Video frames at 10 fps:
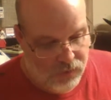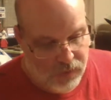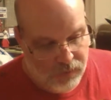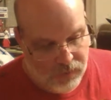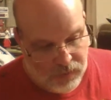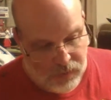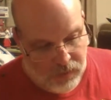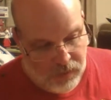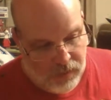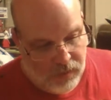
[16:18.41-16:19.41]
we
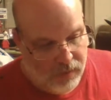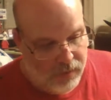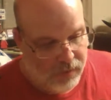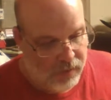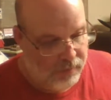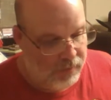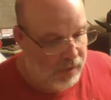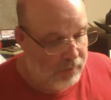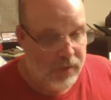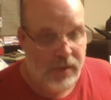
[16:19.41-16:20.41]
will be
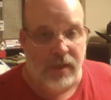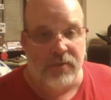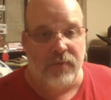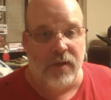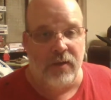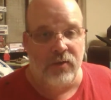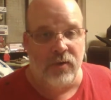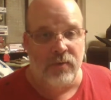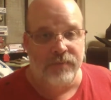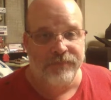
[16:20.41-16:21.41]
able to test fly the
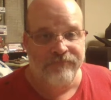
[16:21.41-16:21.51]
drone,